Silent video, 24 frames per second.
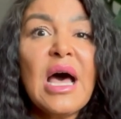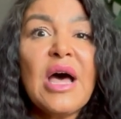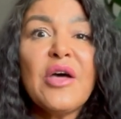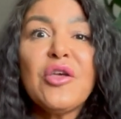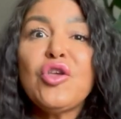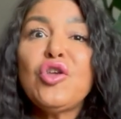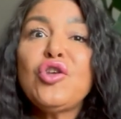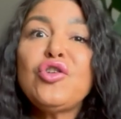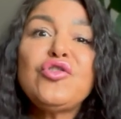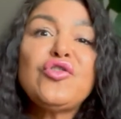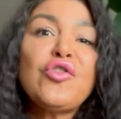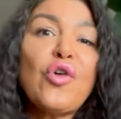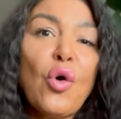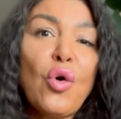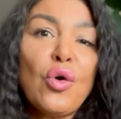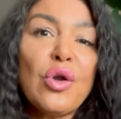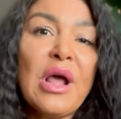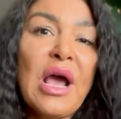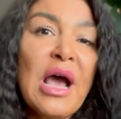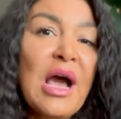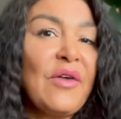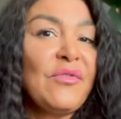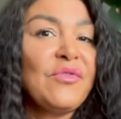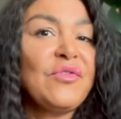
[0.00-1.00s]
you don't
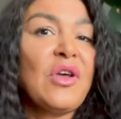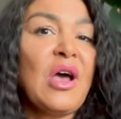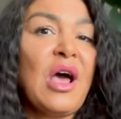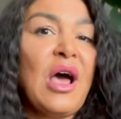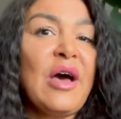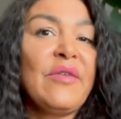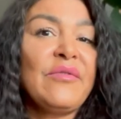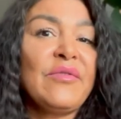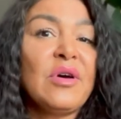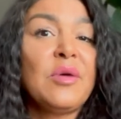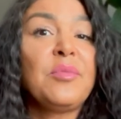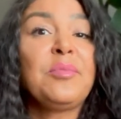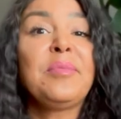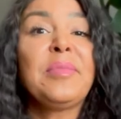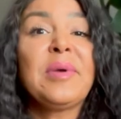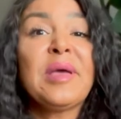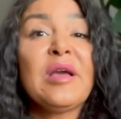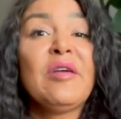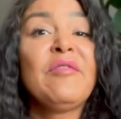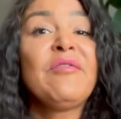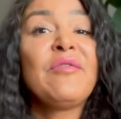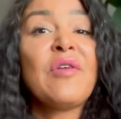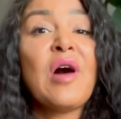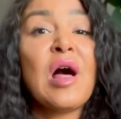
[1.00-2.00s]
have to have a
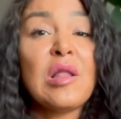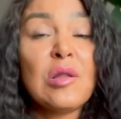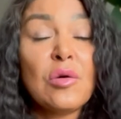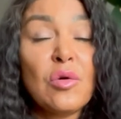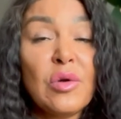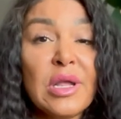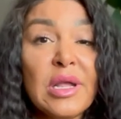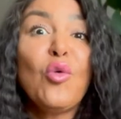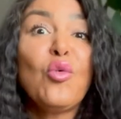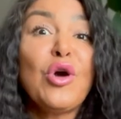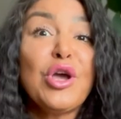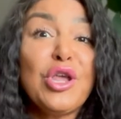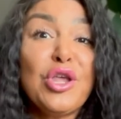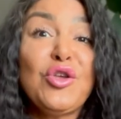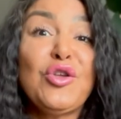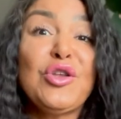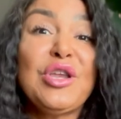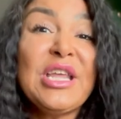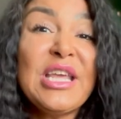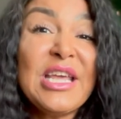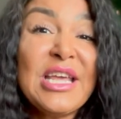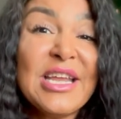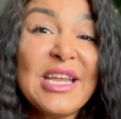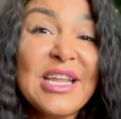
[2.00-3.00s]
big following. What you
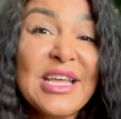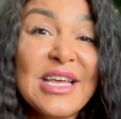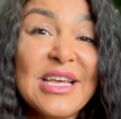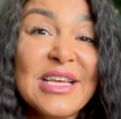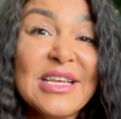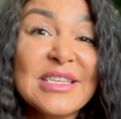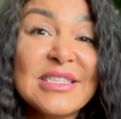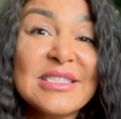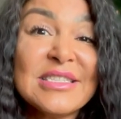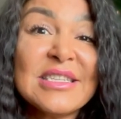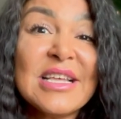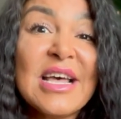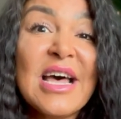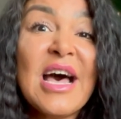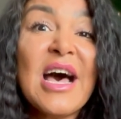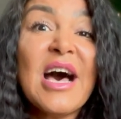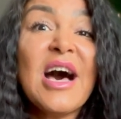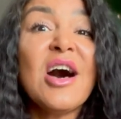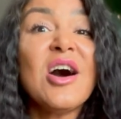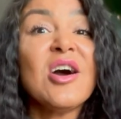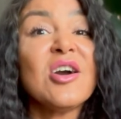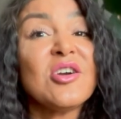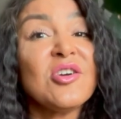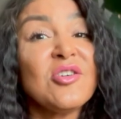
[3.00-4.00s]
need is
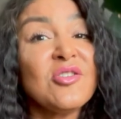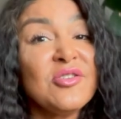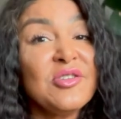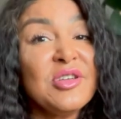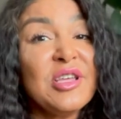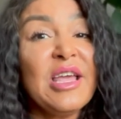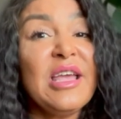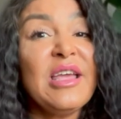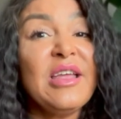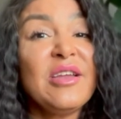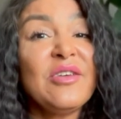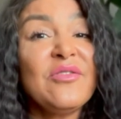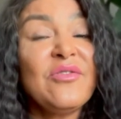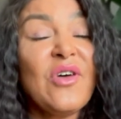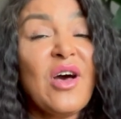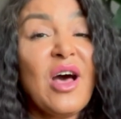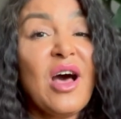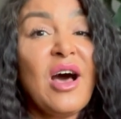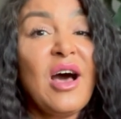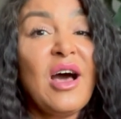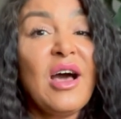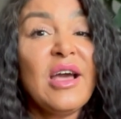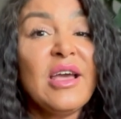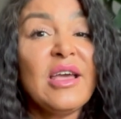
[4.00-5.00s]
a creative
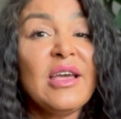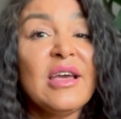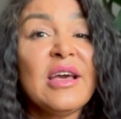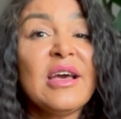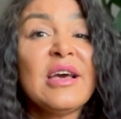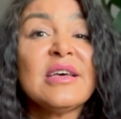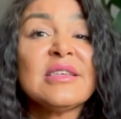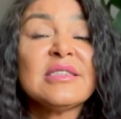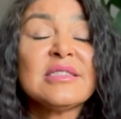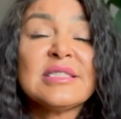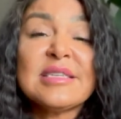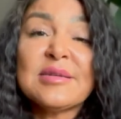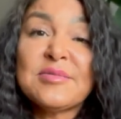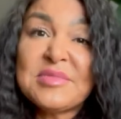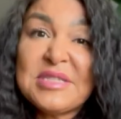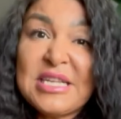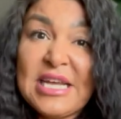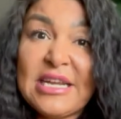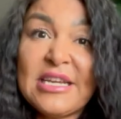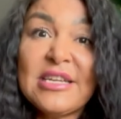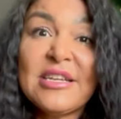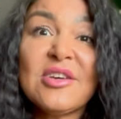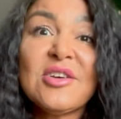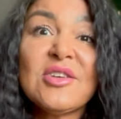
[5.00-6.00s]
eye, some
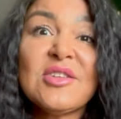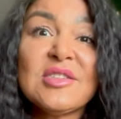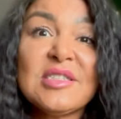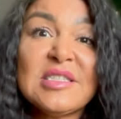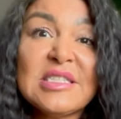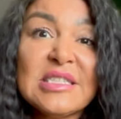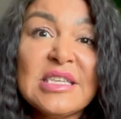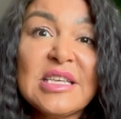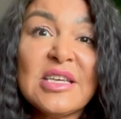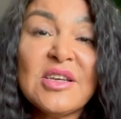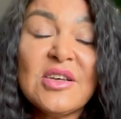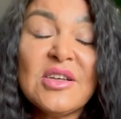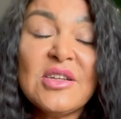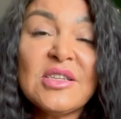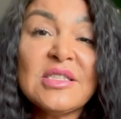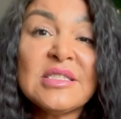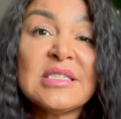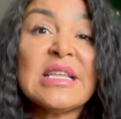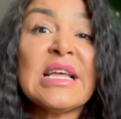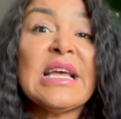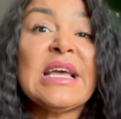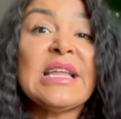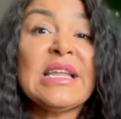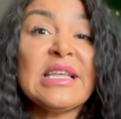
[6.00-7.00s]
technical
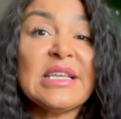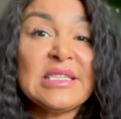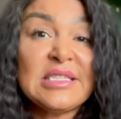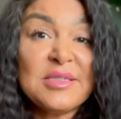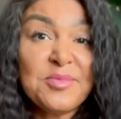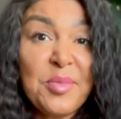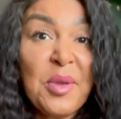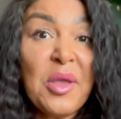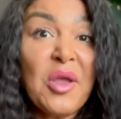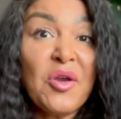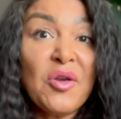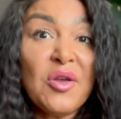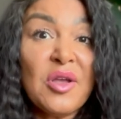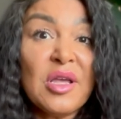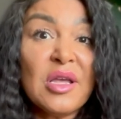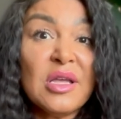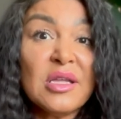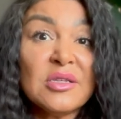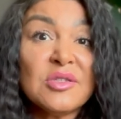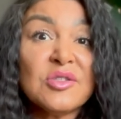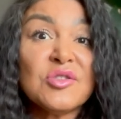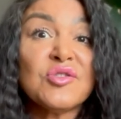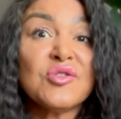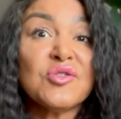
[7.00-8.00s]
skills, and
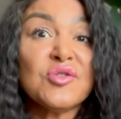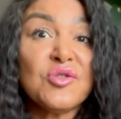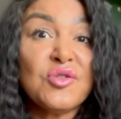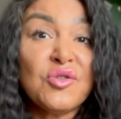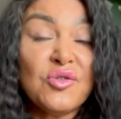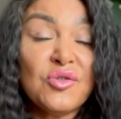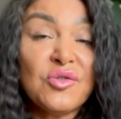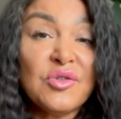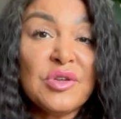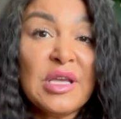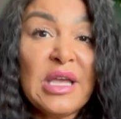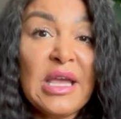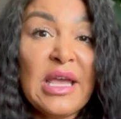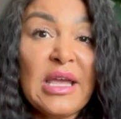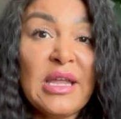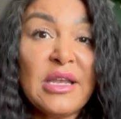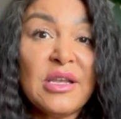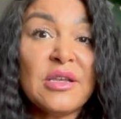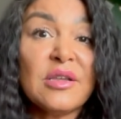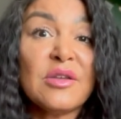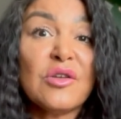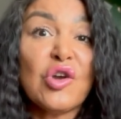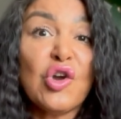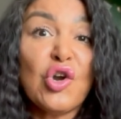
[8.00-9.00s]
experience to
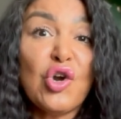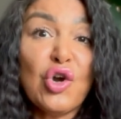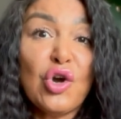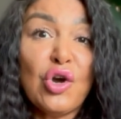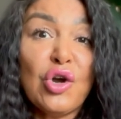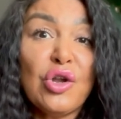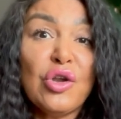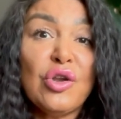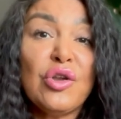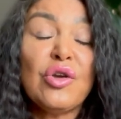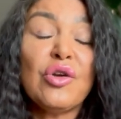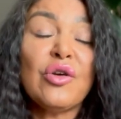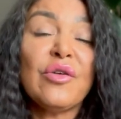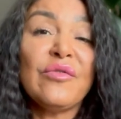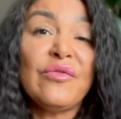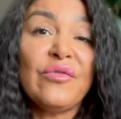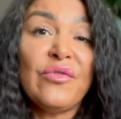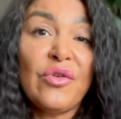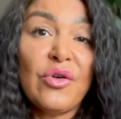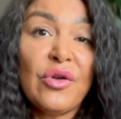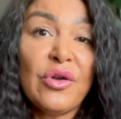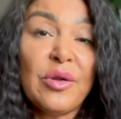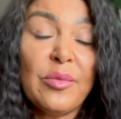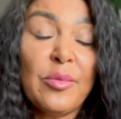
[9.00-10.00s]
create good
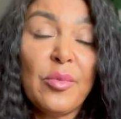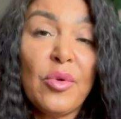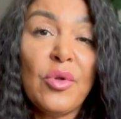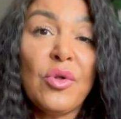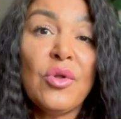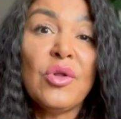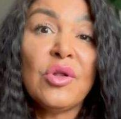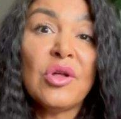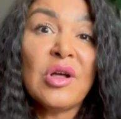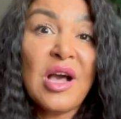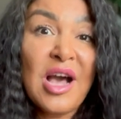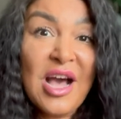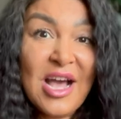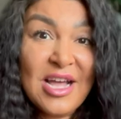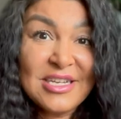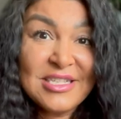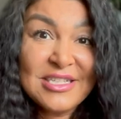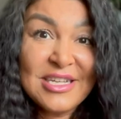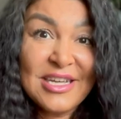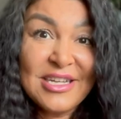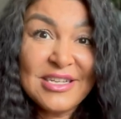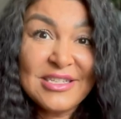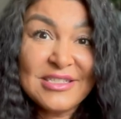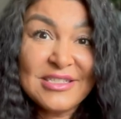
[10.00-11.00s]
convertible content.